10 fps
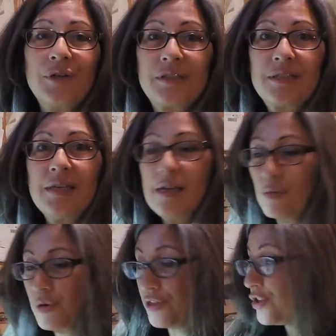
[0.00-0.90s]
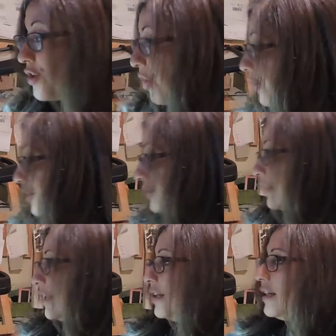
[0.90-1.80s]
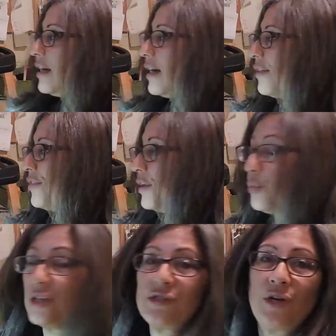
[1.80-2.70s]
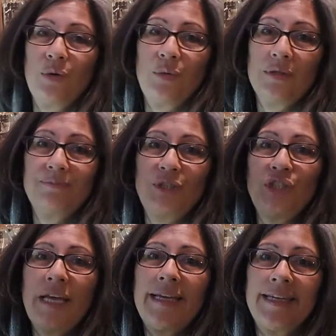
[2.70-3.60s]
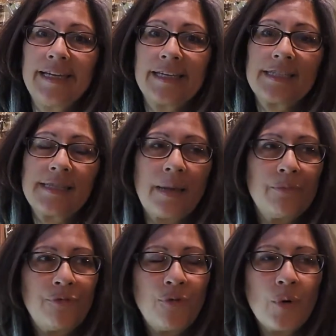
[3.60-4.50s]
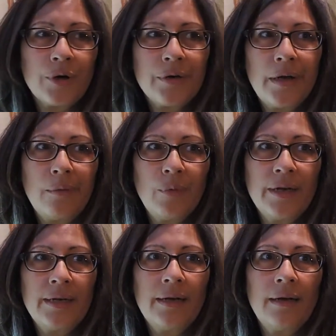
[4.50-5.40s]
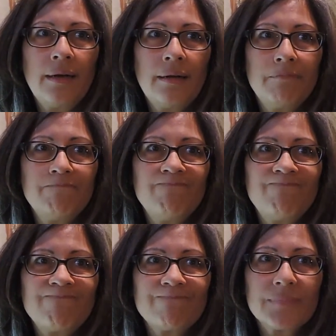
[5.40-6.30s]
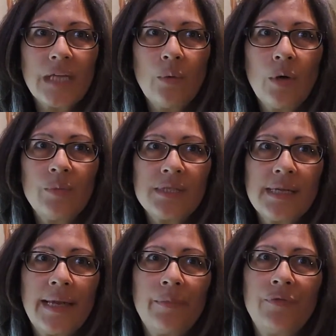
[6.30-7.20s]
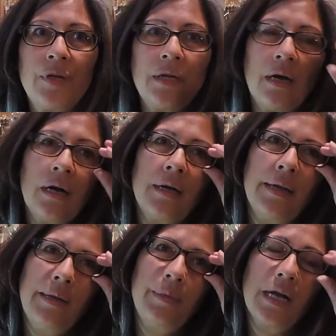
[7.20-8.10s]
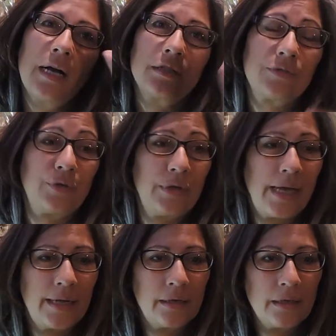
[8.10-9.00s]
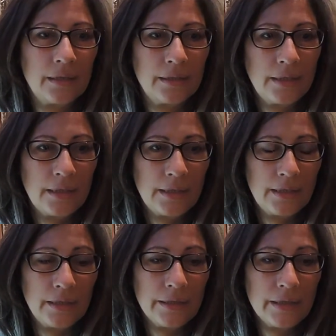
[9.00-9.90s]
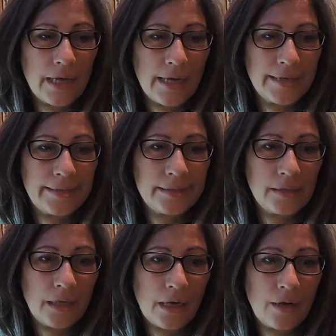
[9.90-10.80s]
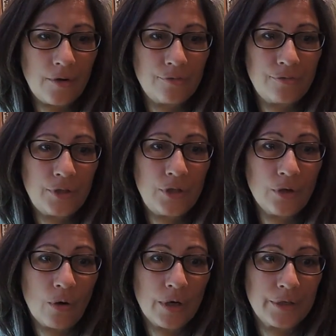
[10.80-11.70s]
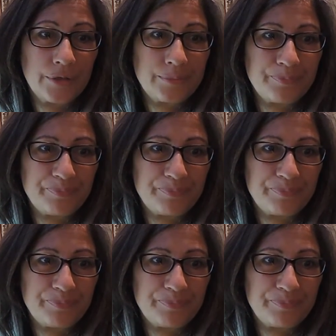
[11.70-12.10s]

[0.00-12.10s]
hooked with yarn, there was no shading except for when what was the name of it? Amy Oxford had a line of yarn,